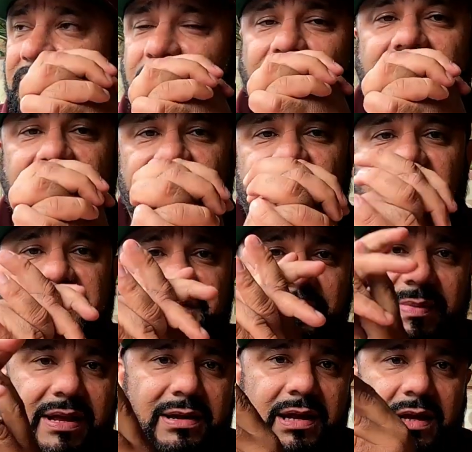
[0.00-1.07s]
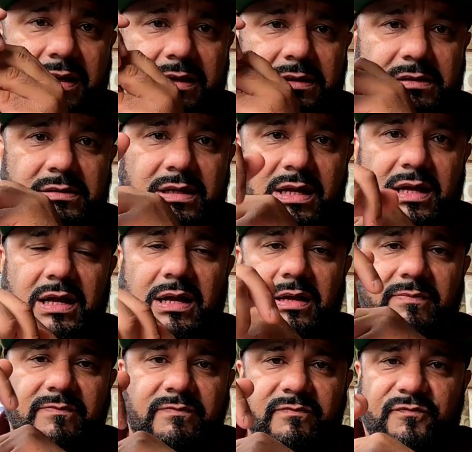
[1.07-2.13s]
So it adjusted, man.
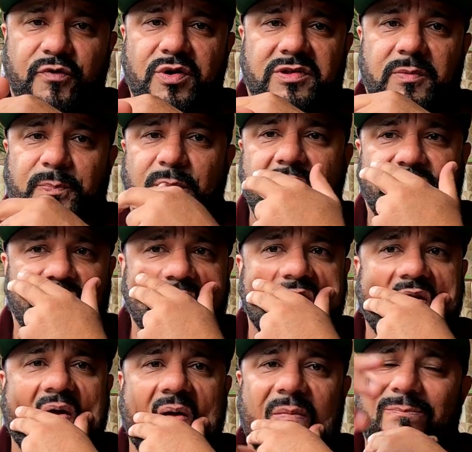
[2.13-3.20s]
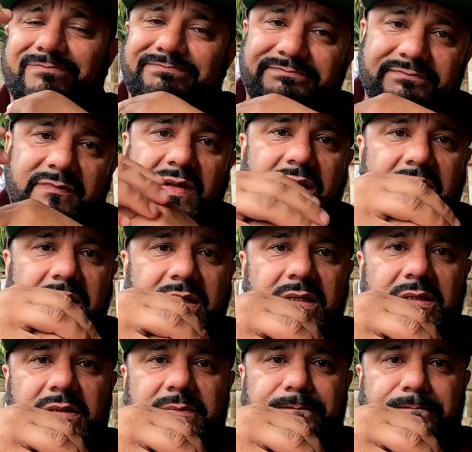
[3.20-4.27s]
First impressions,
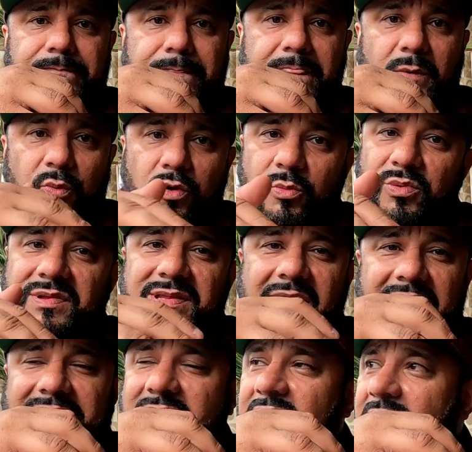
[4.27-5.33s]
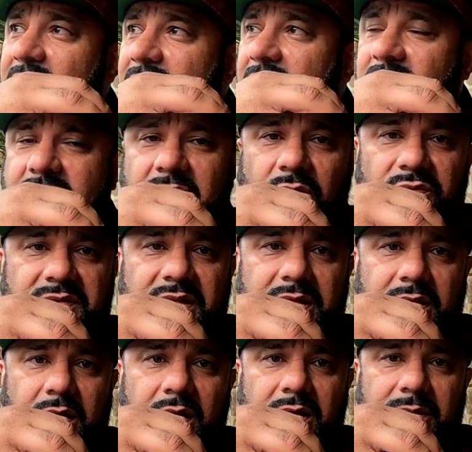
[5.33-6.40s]
the room was nice and
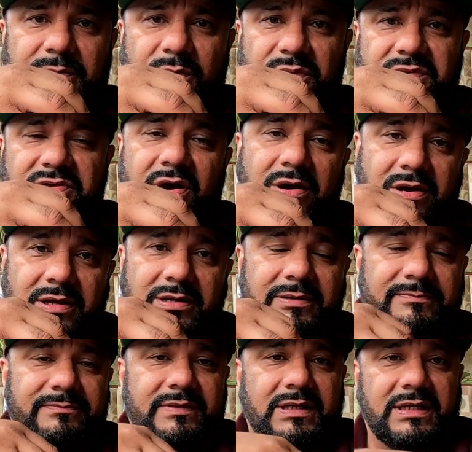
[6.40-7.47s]
cozy. It was dark.